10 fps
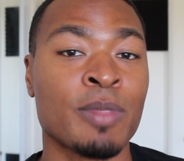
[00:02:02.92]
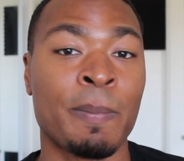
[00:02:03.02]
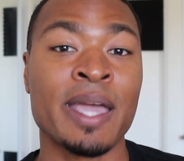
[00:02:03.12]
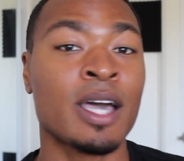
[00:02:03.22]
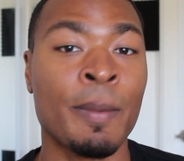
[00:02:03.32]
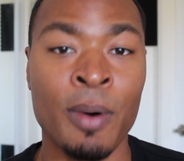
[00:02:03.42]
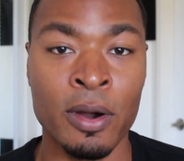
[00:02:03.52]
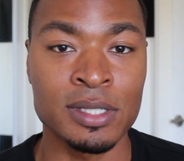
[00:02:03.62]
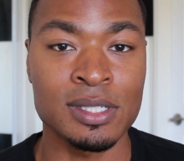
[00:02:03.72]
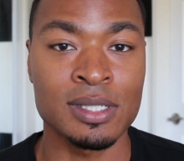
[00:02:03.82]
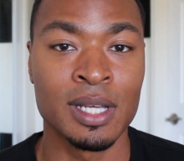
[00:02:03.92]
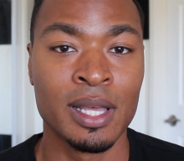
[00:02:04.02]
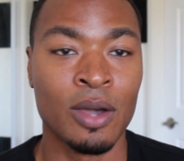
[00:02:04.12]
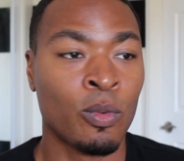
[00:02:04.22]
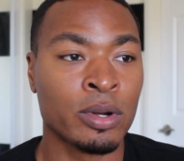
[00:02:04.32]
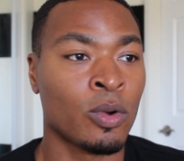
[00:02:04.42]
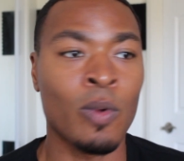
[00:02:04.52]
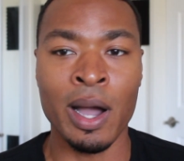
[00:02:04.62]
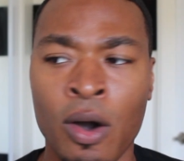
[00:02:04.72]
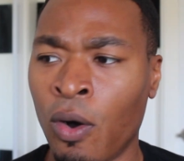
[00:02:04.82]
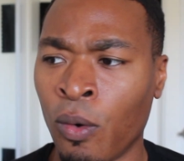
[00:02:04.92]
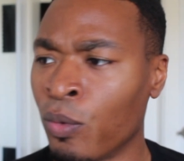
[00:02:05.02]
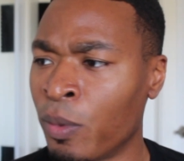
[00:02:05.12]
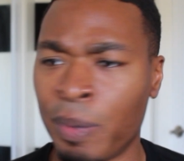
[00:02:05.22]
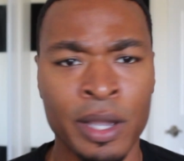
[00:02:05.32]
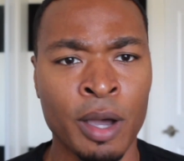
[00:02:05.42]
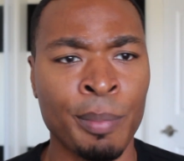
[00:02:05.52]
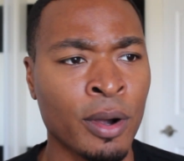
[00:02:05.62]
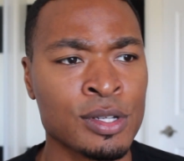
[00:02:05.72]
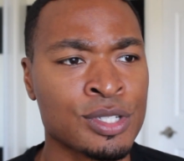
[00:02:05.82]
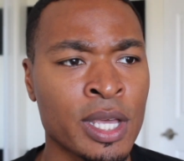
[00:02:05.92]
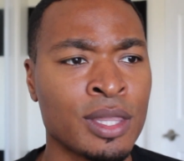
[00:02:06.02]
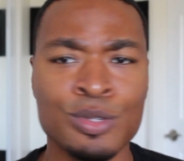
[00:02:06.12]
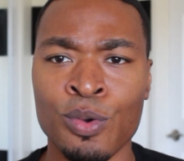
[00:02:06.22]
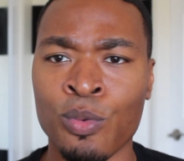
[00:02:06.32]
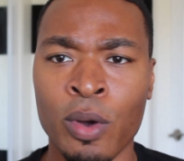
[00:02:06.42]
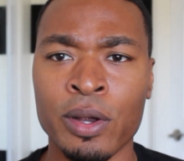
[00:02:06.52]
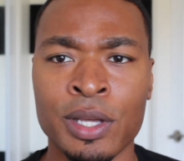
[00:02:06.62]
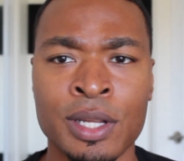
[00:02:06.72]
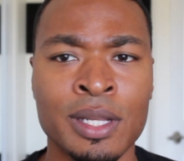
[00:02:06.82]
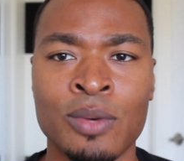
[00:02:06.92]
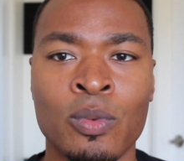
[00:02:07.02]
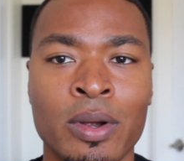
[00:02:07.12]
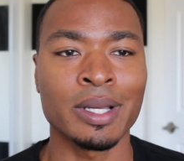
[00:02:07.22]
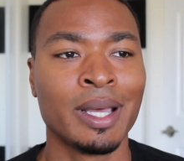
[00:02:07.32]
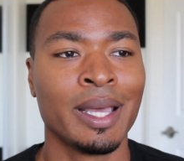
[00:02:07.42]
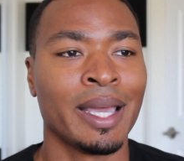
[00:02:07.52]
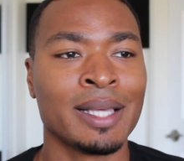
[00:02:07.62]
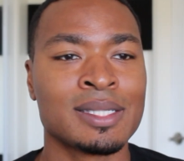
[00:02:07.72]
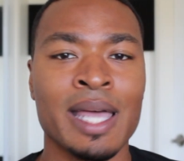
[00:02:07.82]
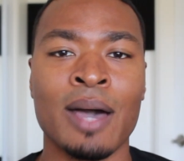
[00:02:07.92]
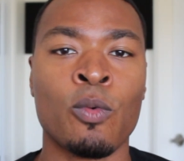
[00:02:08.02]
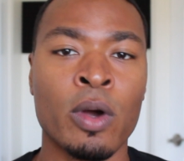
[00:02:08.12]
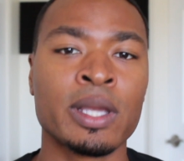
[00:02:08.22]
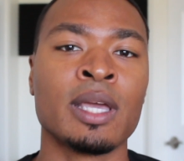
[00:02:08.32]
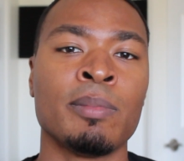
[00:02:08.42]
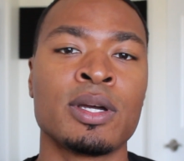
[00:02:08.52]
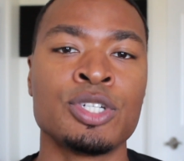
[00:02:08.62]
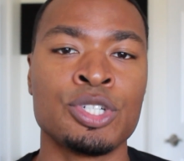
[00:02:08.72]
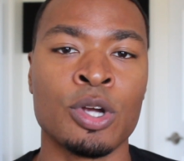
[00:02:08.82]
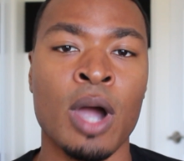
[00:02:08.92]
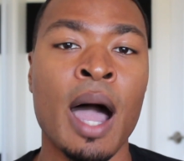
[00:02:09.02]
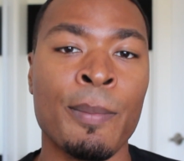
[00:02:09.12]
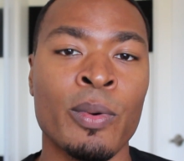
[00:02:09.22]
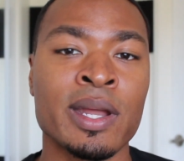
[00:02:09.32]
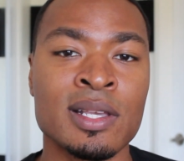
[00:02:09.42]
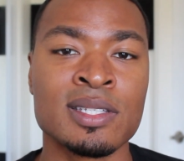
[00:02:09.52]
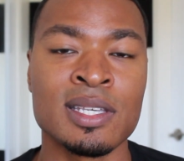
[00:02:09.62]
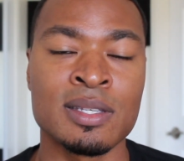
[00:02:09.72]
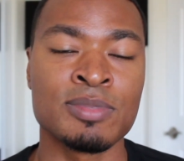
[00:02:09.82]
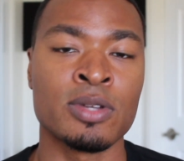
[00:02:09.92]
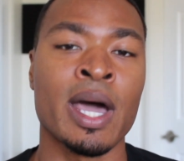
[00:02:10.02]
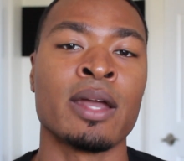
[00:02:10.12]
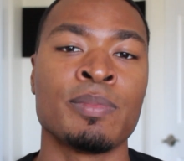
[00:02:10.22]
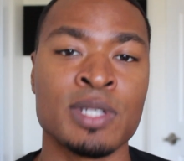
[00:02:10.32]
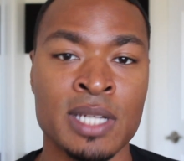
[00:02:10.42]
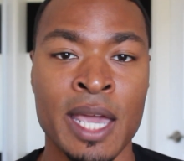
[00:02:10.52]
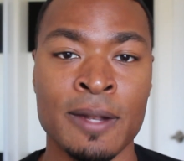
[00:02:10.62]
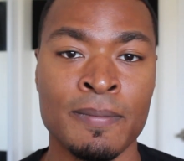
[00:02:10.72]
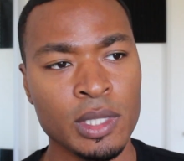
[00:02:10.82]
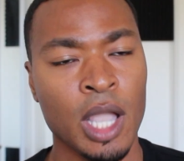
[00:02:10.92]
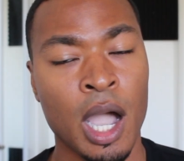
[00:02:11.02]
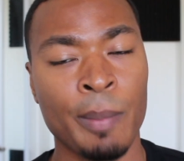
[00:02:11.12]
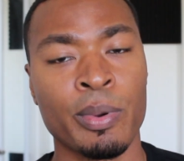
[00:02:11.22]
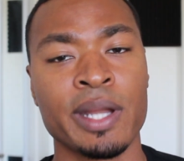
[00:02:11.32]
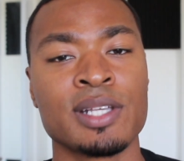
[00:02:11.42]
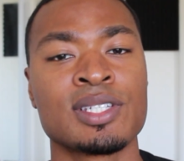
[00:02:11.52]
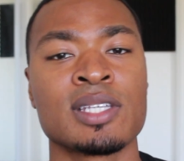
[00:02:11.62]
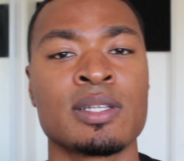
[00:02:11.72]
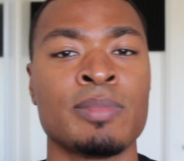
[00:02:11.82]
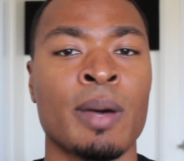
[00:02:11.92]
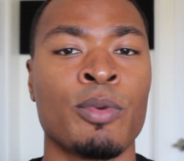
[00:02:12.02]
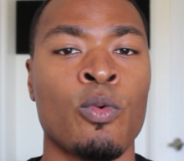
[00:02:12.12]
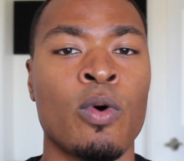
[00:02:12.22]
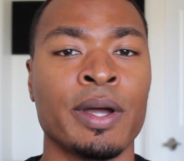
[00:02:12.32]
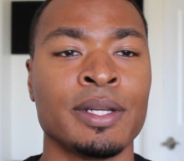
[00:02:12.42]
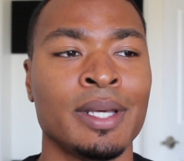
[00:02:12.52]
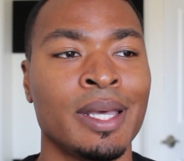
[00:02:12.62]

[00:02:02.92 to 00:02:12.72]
the pickup artist, wondering why, oh, the pickup artist said this would work and it didn't work. It's not working because your operating systems are not up to date. Operating system number one